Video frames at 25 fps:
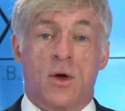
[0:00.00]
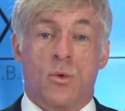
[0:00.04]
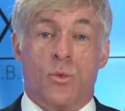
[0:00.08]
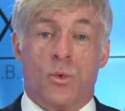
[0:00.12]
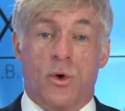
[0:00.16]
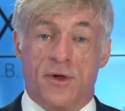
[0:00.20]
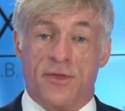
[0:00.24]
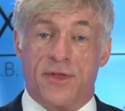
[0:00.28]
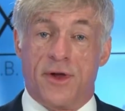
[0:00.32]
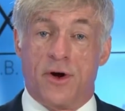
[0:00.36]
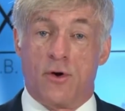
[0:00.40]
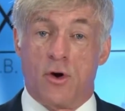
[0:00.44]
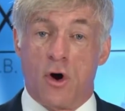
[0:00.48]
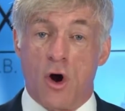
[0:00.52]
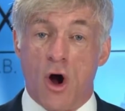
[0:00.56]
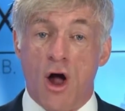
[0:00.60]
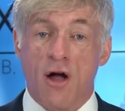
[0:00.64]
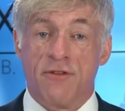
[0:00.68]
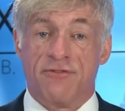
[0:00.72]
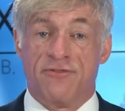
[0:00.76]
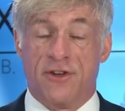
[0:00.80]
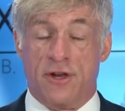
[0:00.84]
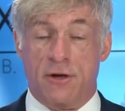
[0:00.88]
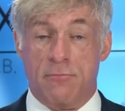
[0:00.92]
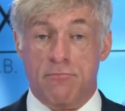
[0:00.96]
where there are
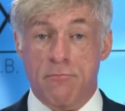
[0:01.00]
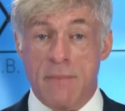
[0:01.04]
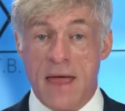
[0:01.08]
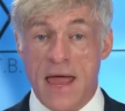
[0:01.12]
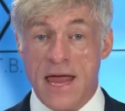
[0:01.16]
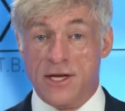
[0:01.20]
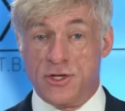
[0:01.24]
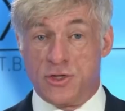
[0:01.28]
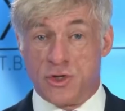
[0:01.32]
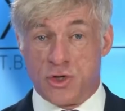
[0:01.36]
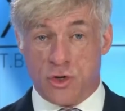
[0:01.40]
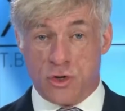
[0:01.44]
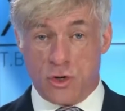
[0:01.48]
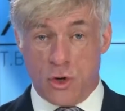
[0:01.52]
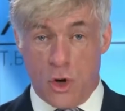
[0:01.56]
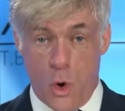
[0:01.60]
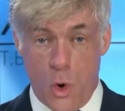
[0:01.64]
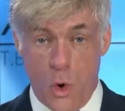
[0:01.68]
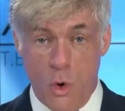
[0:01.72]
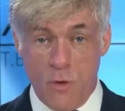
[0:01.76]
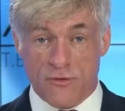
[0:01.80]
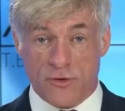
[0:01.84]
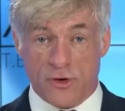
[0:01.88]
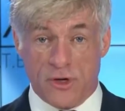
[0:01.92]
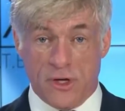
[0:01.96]
often major
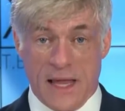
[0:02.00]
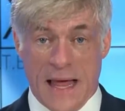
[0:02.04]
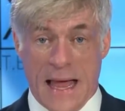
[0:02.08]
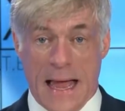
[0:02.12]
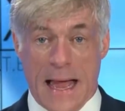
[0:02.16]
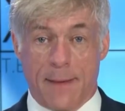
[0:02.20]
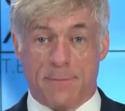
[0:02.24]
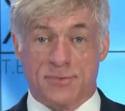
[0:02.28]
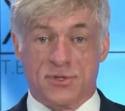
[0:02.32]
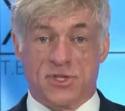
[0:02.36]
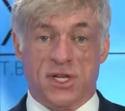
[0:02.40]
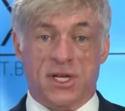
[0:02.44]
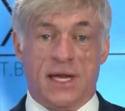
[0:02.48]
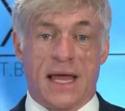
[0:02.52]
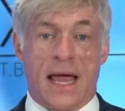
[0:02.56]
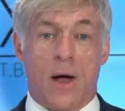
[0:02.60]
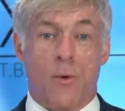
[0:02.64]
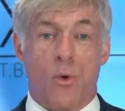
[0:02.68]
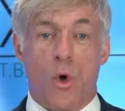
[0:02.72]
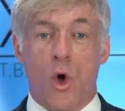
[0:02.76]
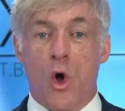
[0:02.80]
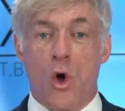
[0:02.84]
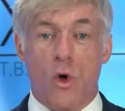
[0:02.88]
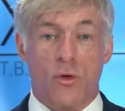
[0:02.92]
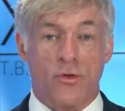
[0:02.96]
overlaps in how
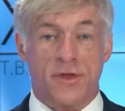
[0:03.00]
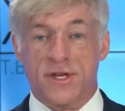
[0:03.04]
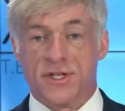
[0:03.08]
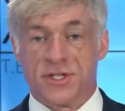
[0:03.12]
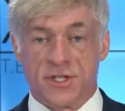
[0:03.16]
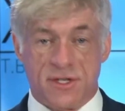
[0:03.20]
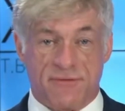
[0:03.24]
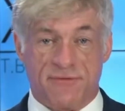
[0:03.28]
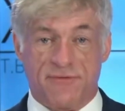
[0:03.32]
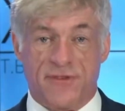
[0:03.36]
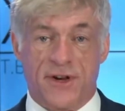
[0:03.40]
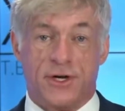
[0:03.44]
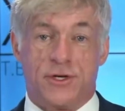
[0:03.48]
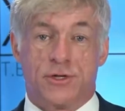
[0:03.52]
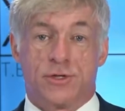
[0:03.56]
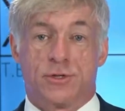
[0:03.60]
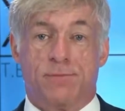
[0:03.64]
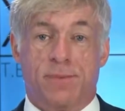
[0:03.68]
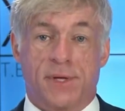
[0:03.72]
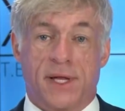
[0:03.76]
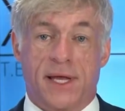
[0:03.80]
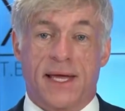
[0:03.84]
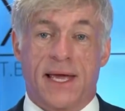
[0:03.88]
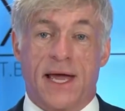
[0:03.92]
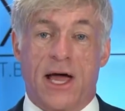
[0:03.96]
all these affairs
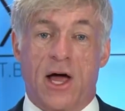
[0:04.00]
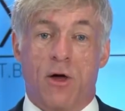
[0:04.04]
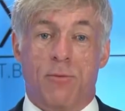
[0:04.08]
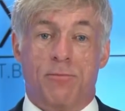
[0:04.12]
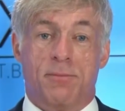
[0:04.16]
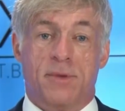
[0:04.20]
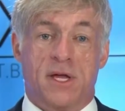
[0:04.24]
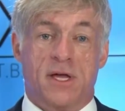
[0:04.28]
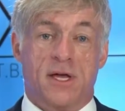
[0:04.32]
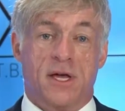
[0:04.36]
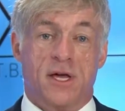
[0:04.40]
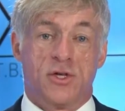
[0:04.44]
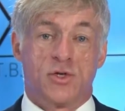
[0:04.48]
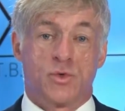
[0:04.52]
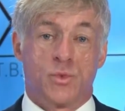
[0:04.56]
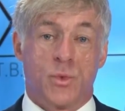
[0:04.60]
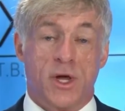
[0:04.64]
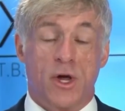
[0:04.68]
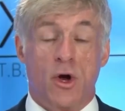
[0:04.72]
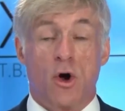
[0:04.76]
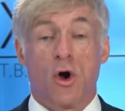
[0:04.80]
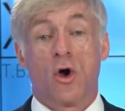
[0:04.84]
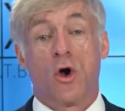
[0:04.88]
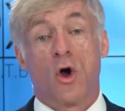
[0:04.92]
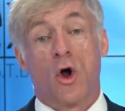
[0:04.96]
play out, because
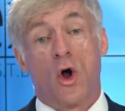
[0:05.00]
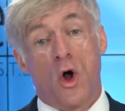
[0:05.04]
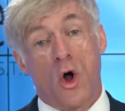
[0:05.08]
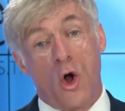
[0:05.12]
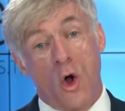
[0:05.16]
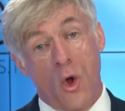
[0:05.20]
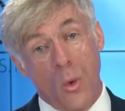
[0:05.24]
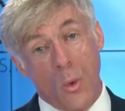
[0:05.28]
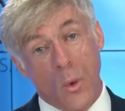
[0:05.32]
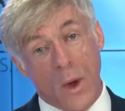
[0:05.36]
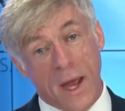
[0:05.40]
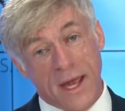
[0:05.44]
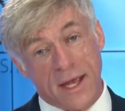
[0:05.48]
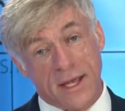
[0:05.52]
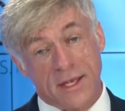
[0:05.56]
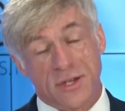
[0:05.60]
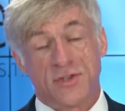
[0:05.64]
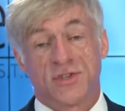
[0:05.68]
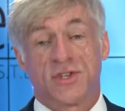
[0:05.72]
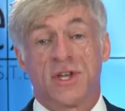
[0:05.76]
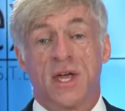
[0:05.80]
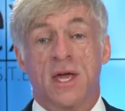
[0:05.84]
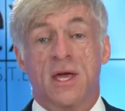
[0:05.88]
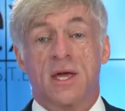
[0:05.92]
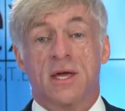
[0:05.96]
we are
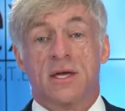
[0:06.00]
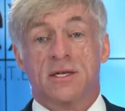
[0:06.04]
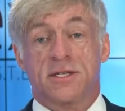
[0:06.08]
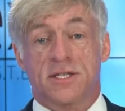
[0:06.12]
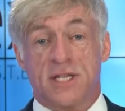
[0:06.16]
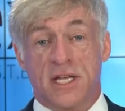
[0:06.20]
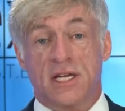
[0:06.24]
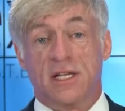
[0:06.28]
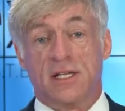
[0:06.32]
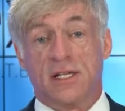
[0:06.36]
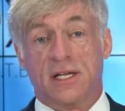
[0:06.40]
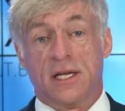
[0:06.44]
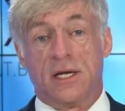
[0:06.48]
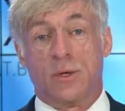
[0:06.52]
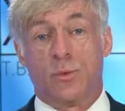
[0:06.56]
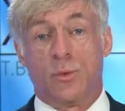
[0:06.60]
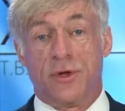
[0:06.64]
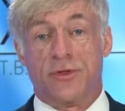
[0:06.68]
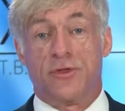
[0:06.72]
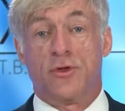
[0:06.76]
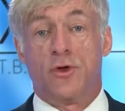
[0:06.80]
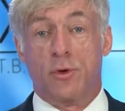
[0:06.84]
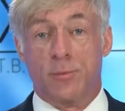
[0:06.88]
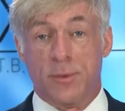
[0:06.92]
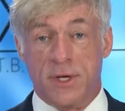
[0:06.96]
always dealing
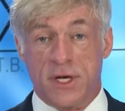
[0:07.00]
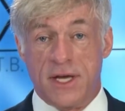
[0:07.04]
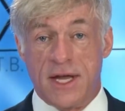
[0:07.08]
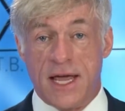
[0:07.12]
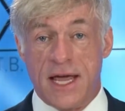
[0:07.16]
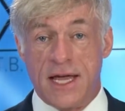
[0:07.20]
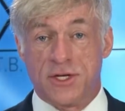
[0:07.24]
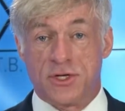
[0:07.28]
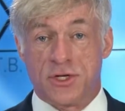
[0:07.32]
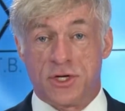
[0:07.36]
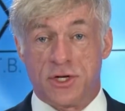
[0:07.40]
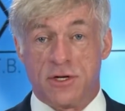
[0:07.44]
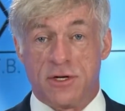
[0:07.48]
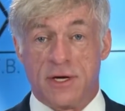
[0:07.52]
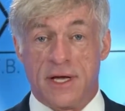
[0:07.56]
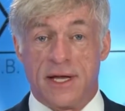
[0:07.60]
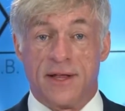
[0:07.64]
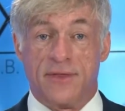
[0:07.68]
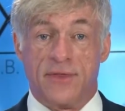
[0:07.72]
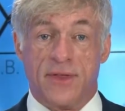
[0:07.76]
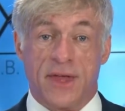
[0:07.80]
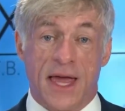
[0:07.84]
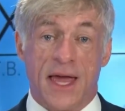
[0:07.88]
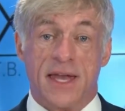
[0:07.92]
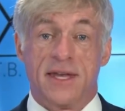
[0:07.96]
with human nature, and
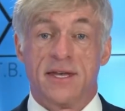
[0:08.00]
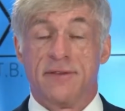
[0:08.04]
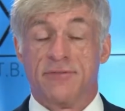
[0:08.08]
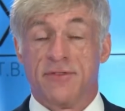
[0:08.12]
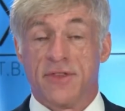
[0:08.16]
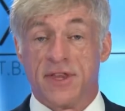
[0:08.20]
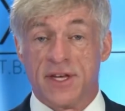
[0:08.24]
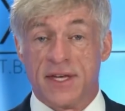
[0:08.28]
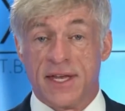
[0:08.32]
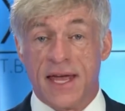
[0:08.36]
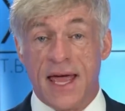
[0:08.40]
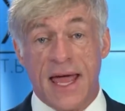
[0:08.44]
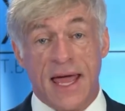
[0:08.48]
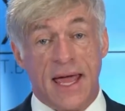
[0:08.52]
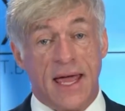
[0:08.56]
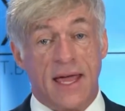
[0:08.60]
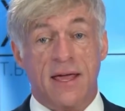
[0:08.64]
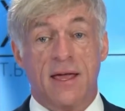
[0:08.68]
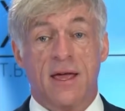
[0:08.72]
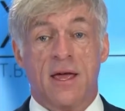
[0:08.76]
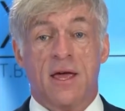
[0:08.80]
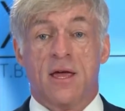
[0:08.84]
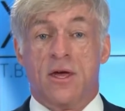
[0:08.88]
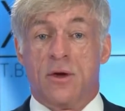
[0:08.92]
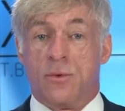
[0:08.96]
at the end of the
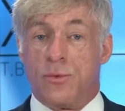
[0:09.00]
day,